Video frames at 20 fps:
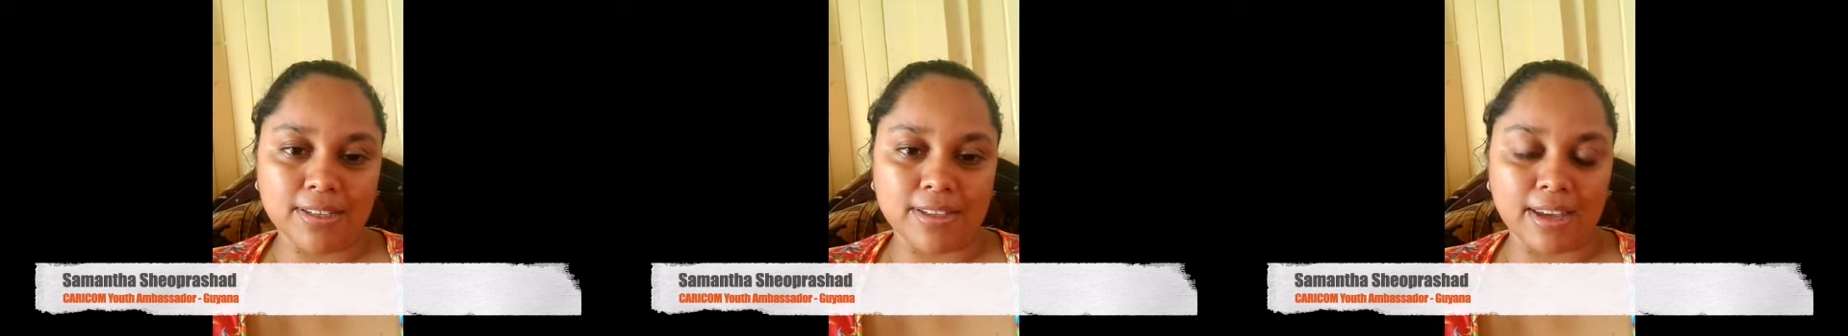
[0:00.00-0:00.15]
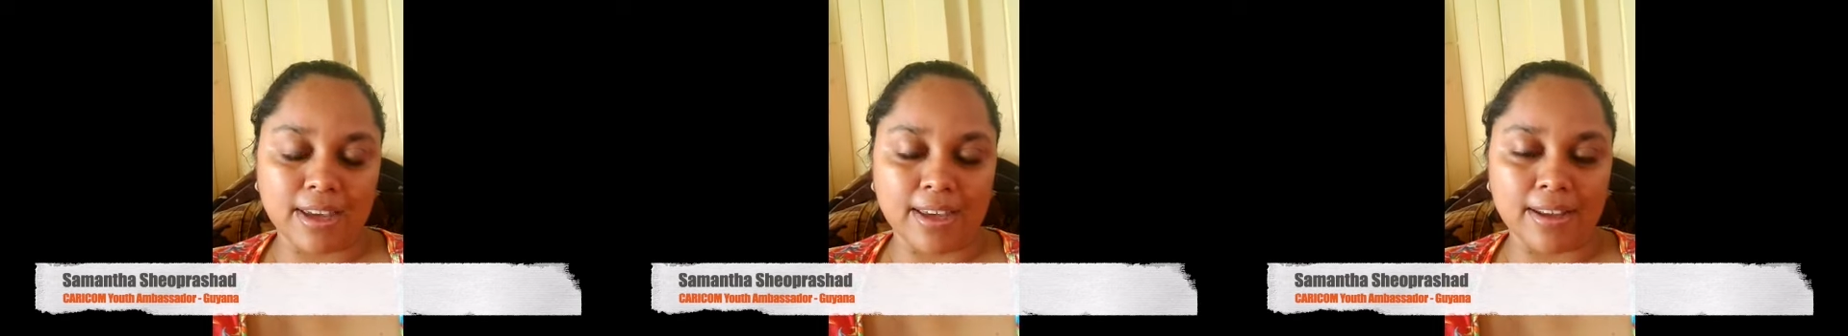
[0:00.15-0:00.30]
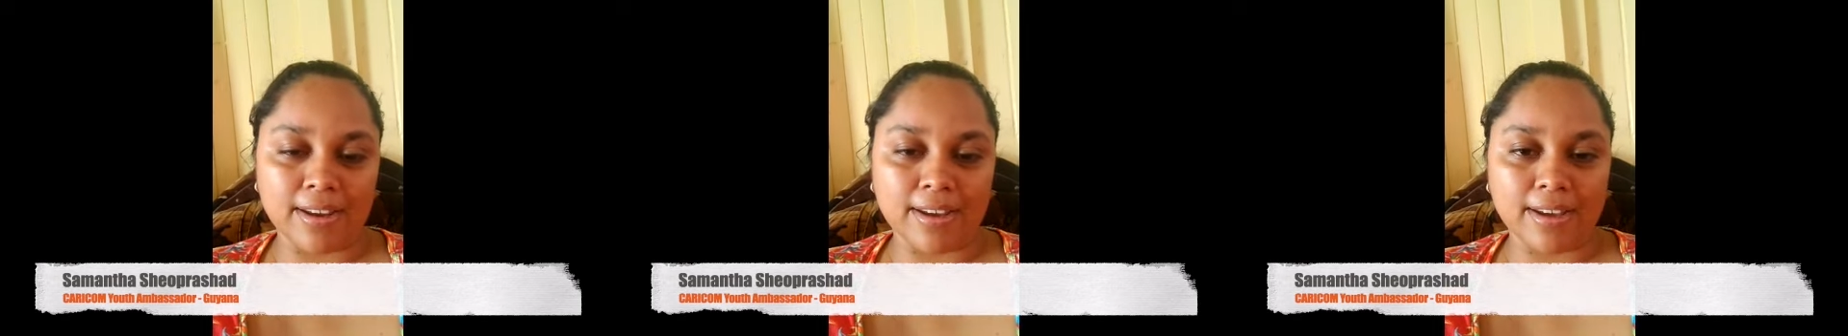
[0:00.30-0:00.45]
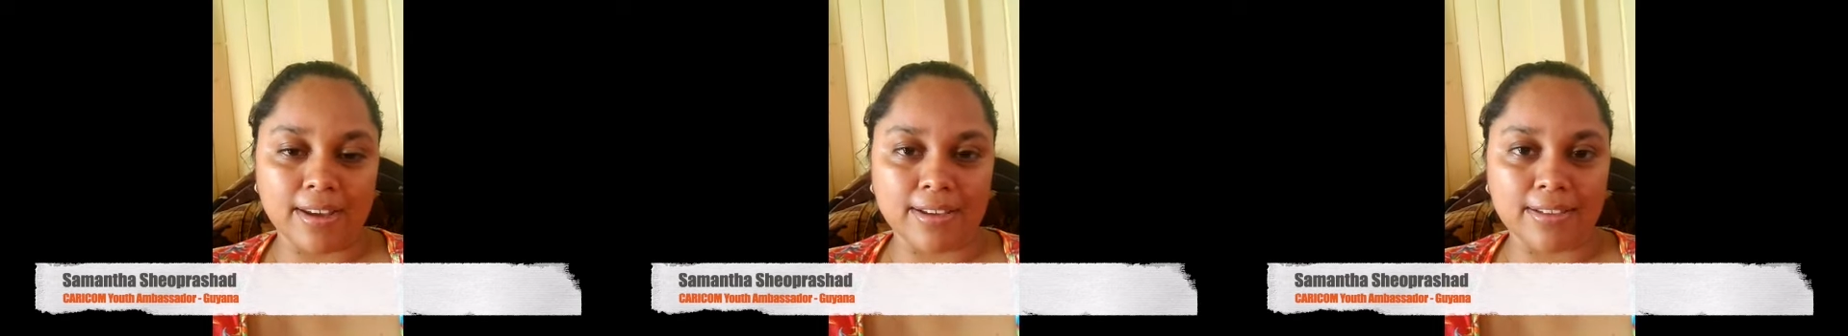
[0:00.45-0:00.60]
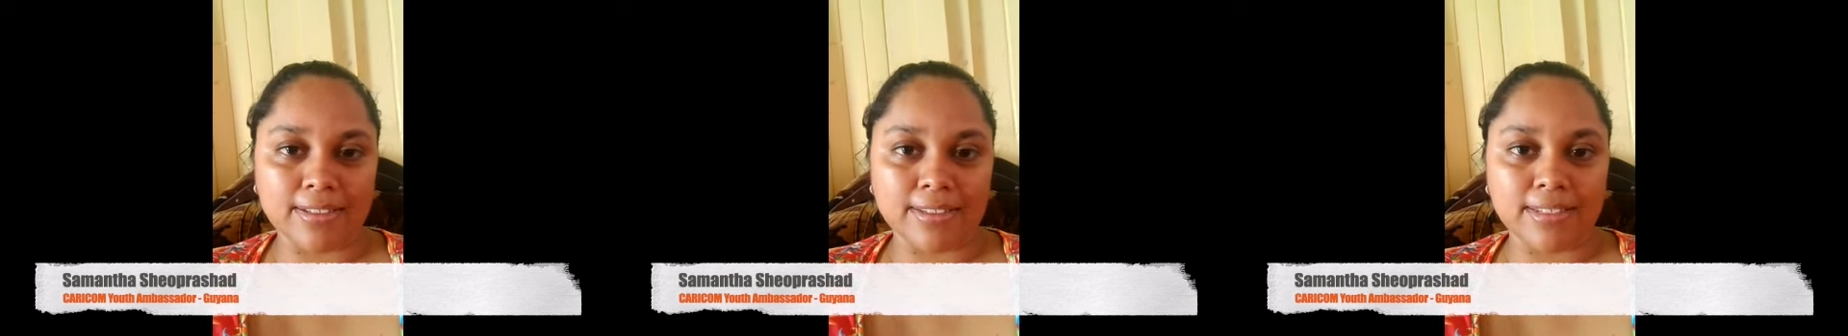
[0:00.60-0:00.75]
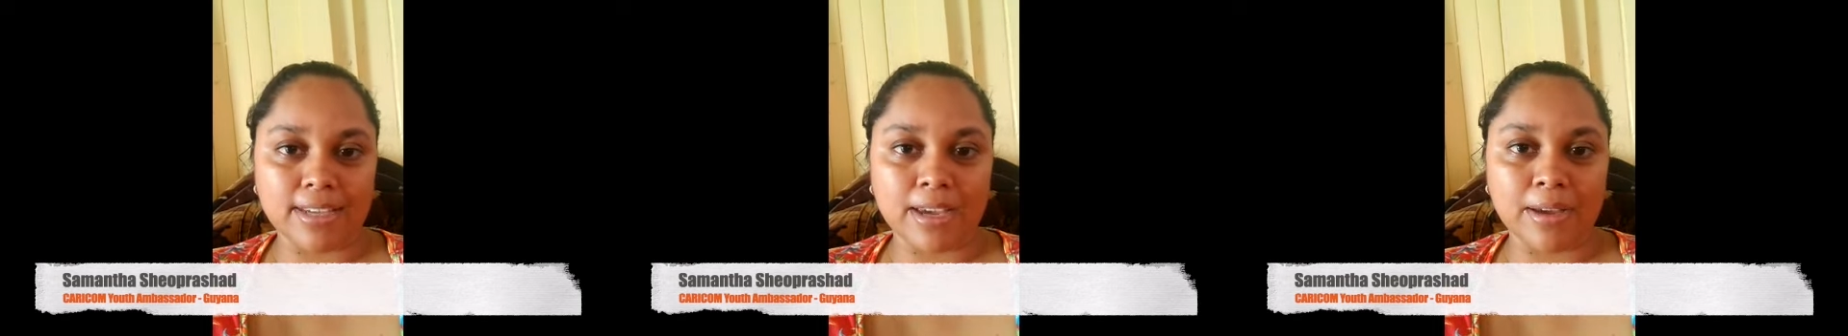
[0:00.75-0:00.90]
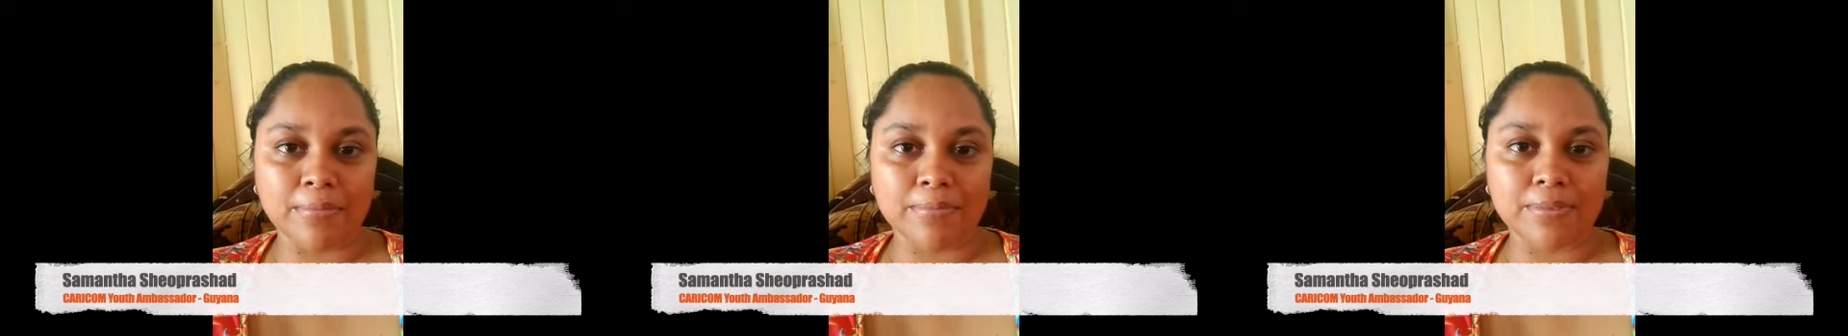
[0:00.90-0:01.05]
that
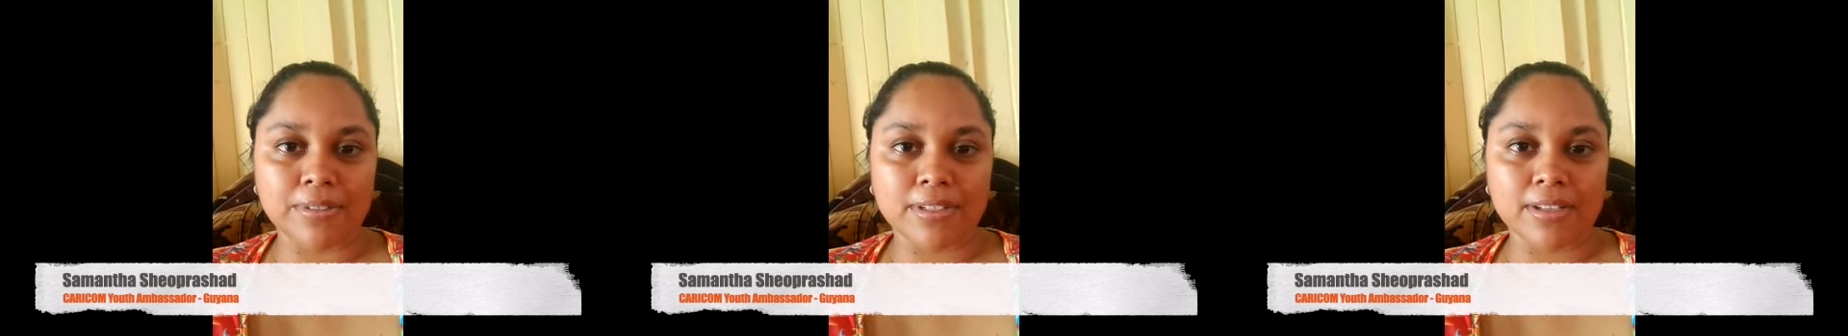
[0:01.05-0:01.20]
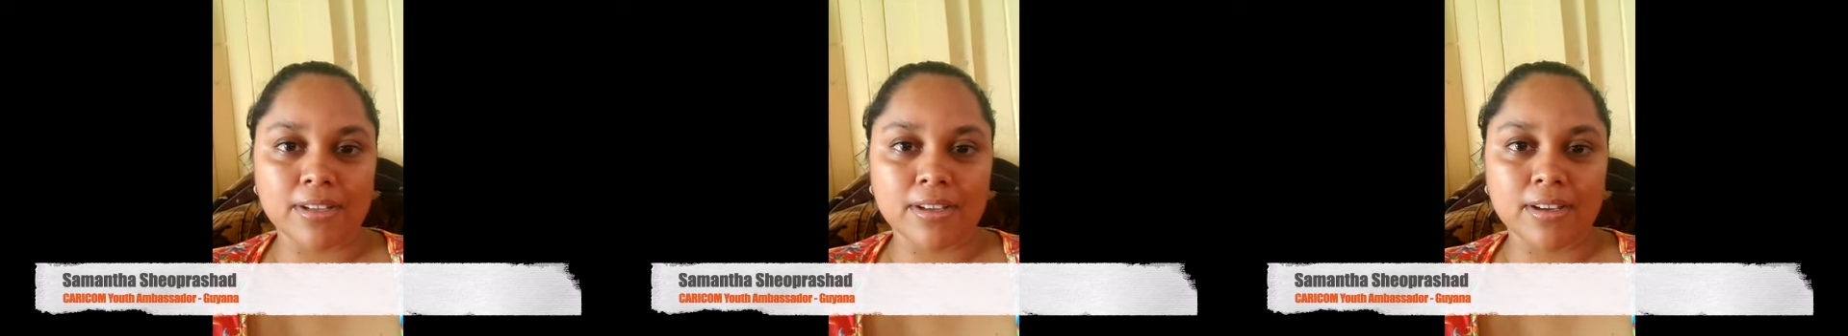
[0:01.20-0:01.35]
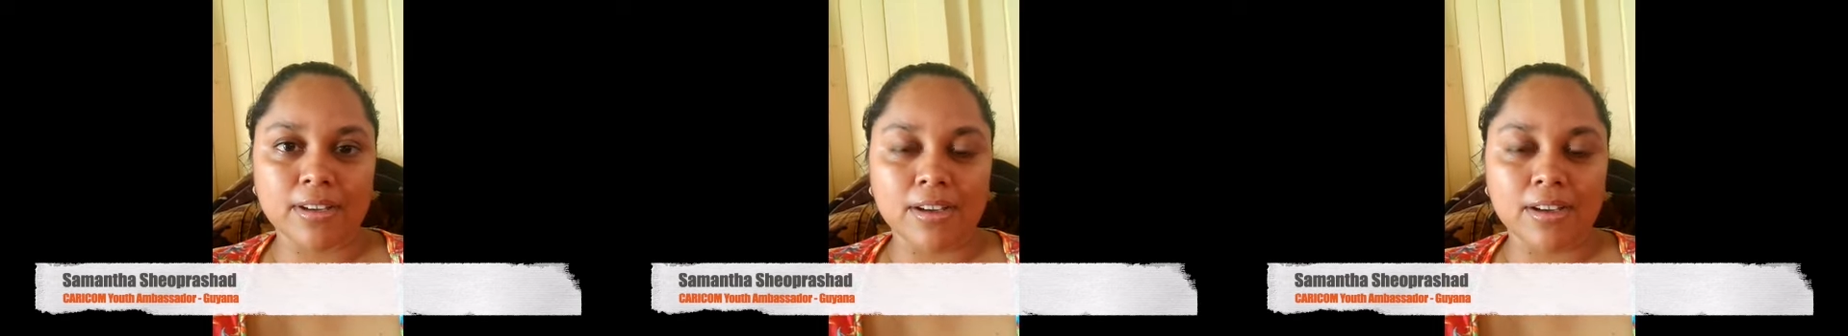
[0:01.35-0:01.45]
accept